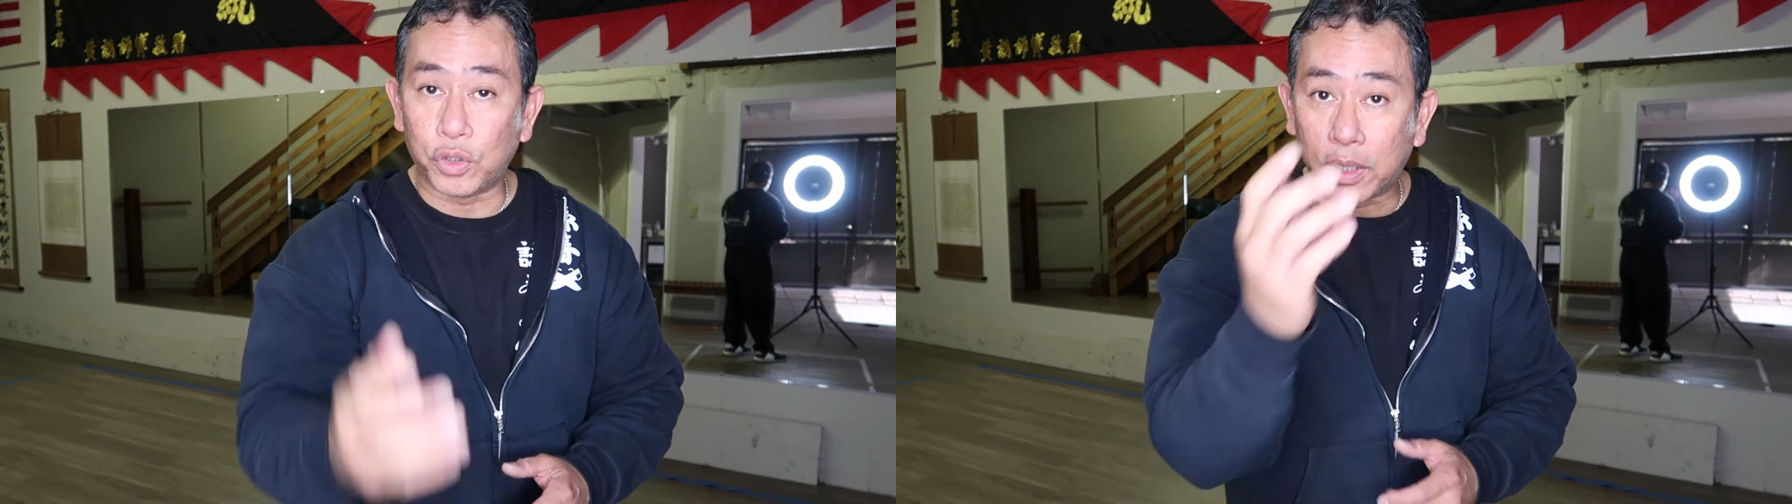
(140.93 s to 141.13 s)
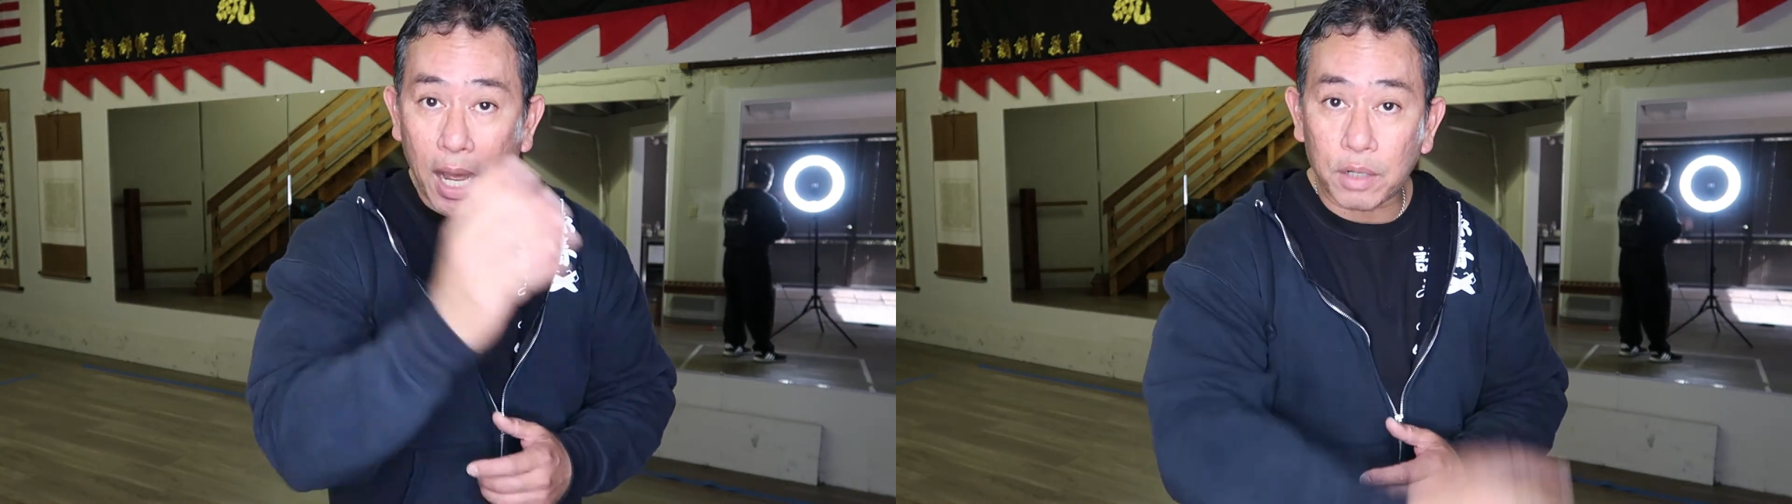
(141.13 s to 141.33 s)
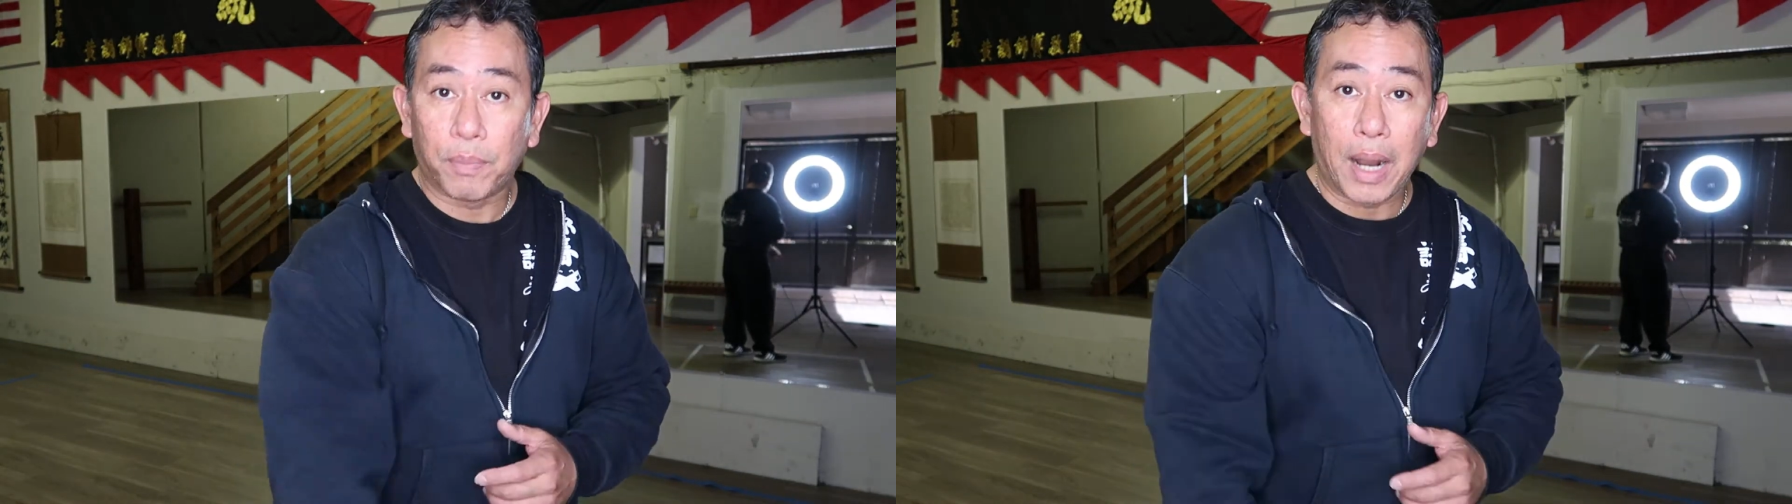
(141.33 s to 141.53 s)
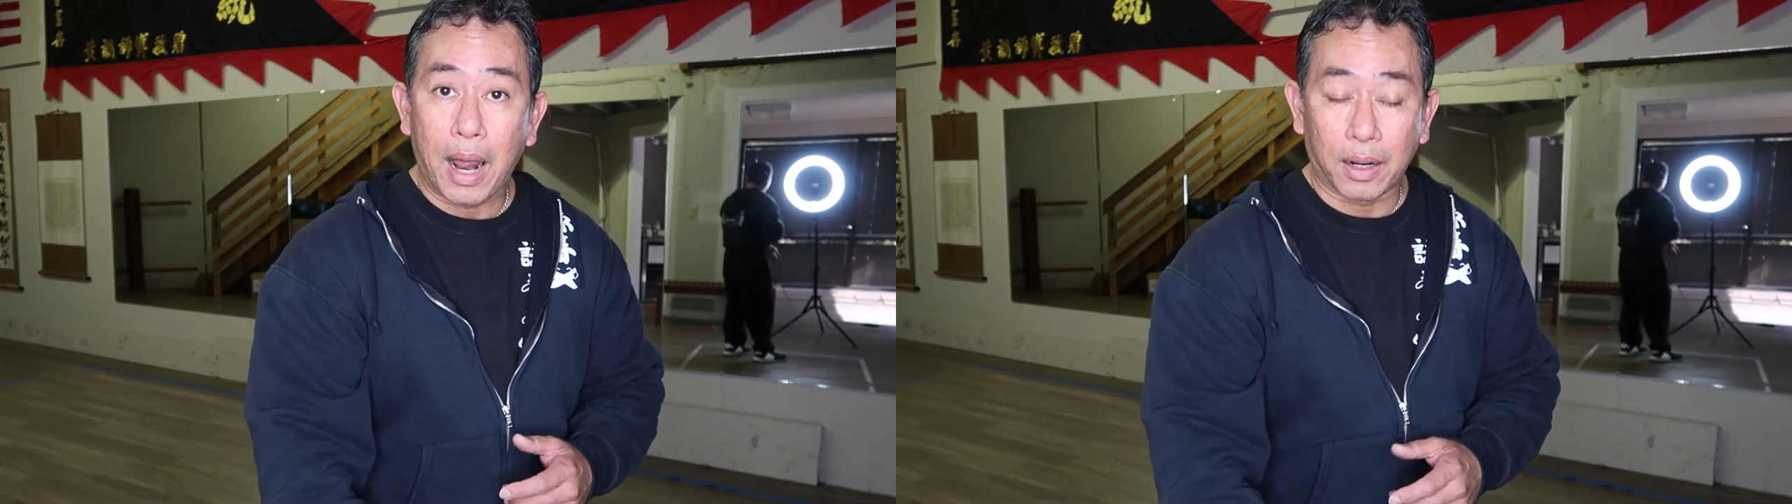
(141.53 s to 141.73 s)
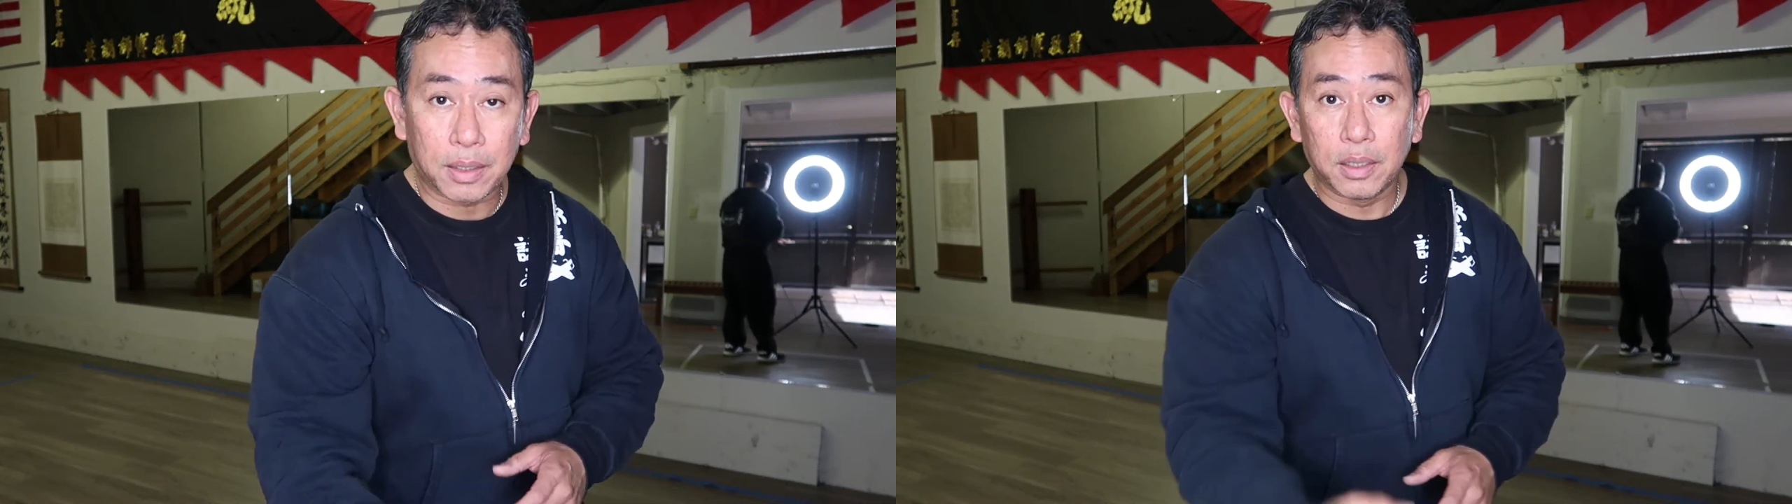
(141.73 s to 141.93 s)
you gotta
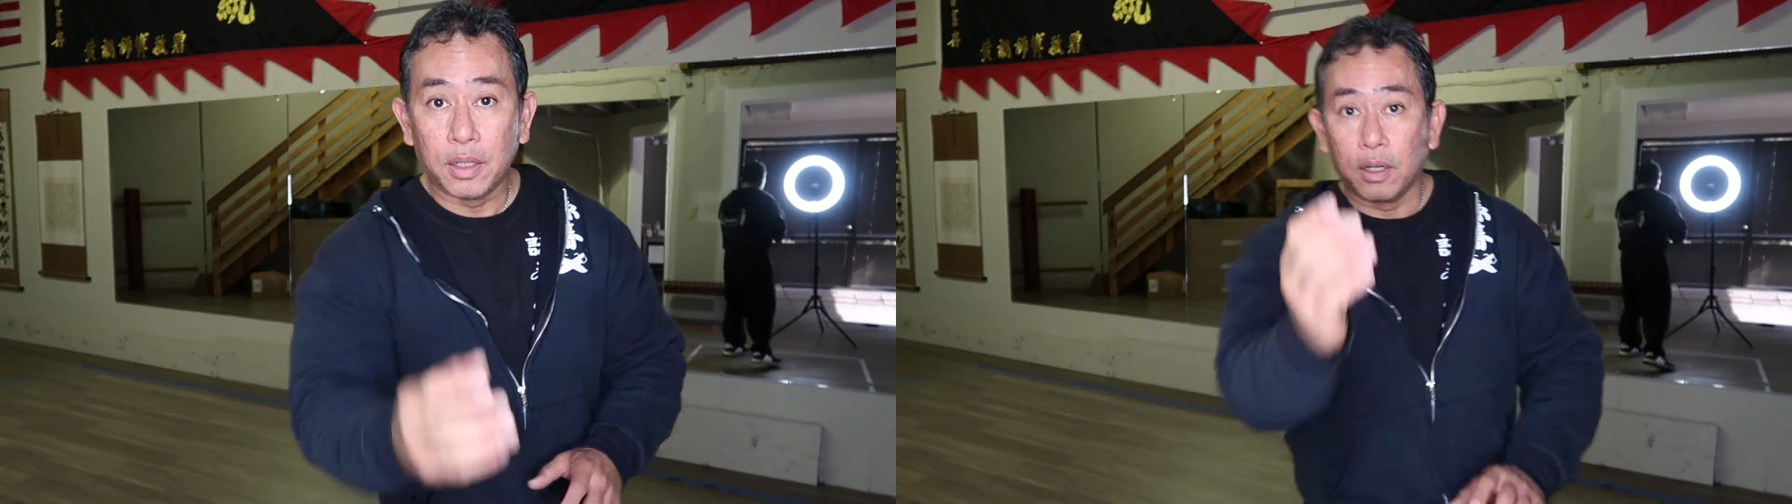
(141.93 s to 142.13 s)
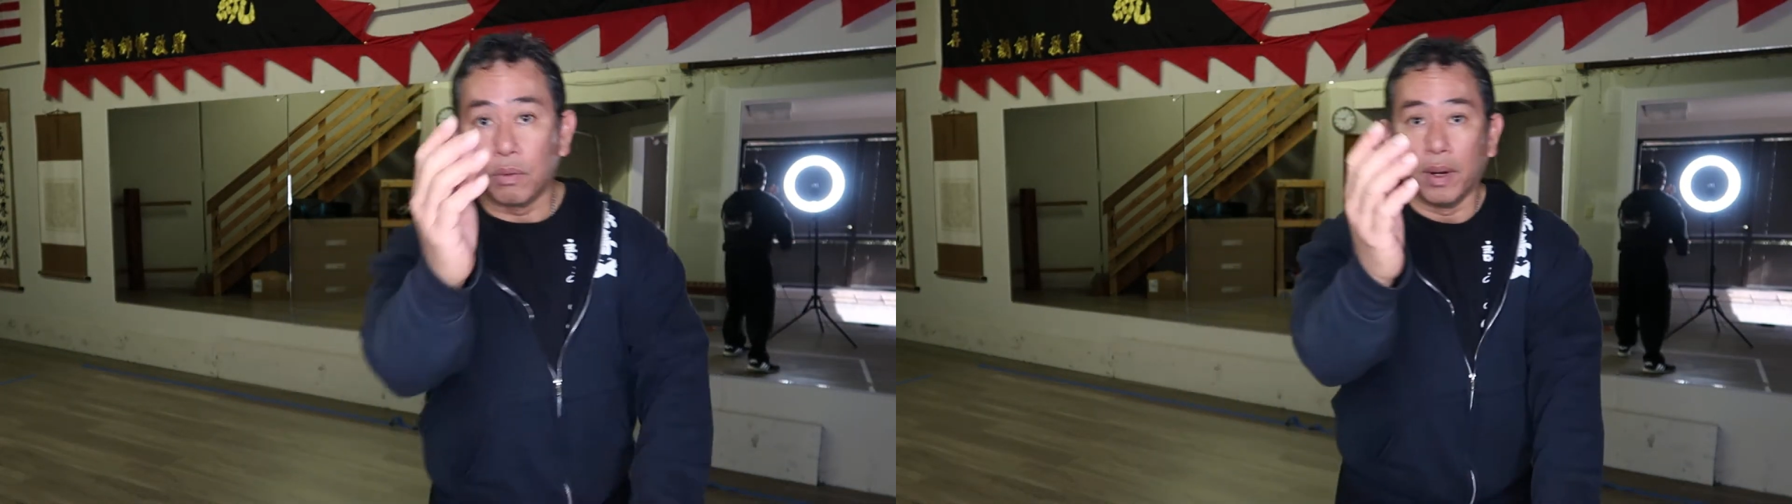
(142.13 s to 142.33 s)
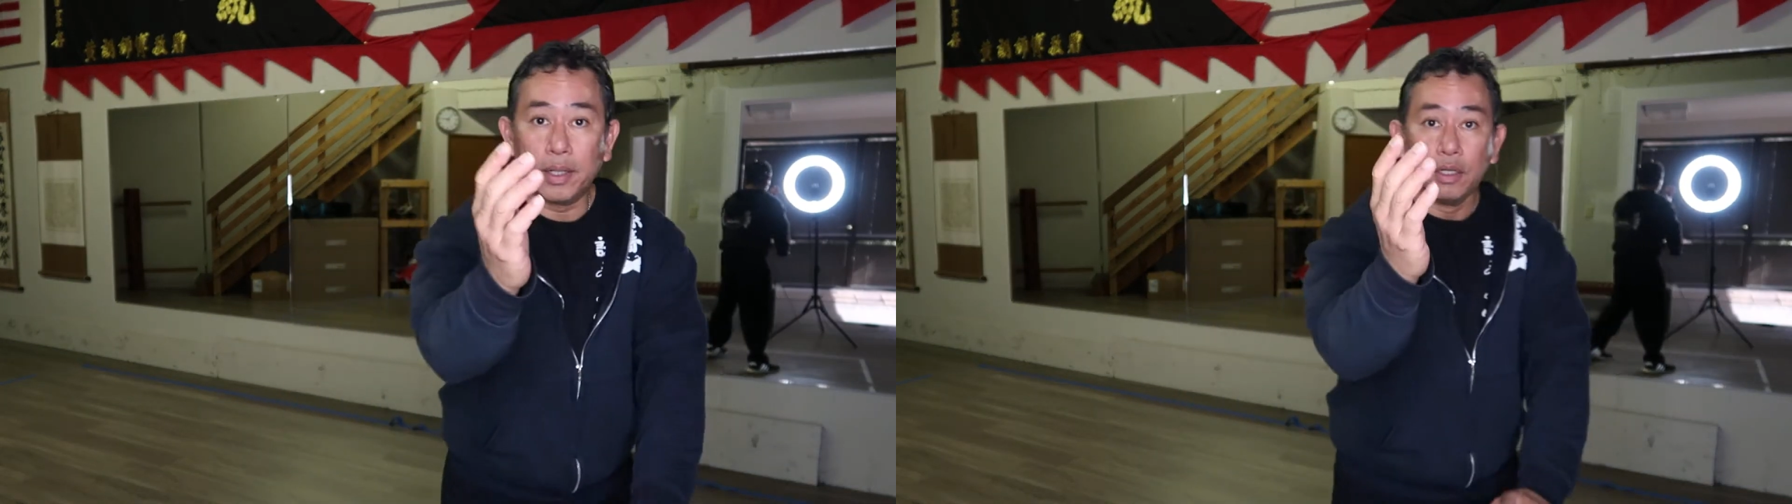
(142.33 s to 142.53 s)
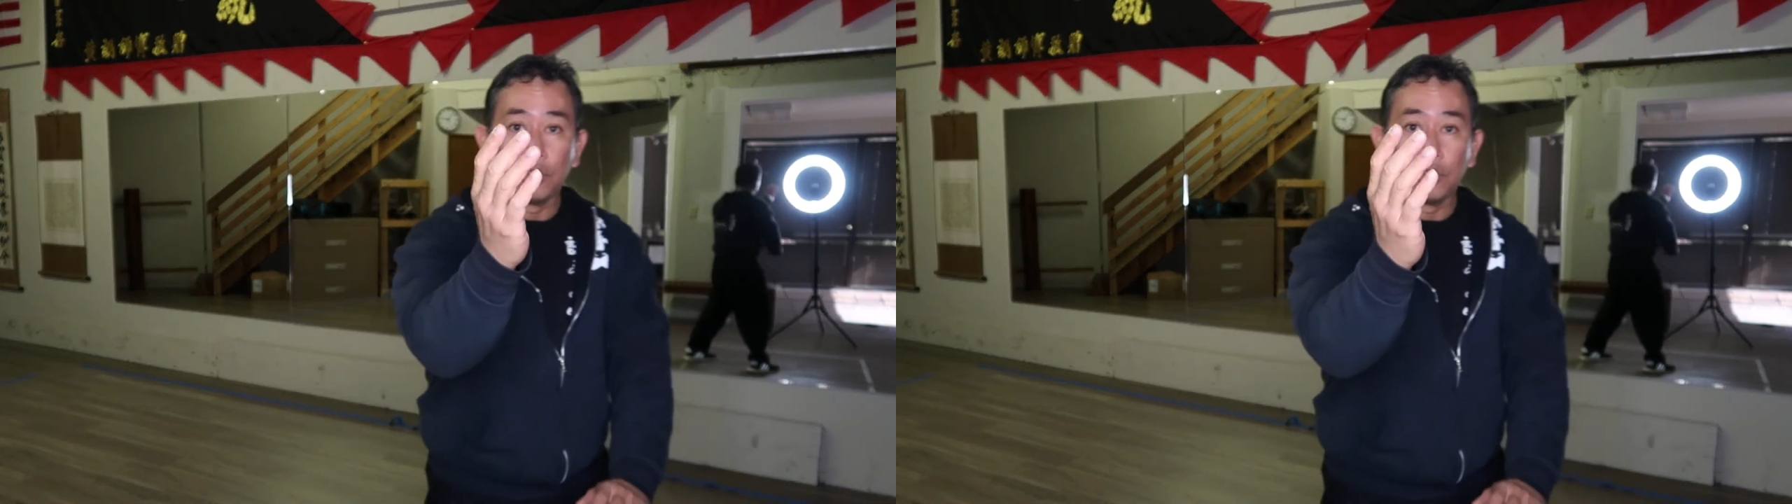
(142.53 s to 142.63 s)
block, right?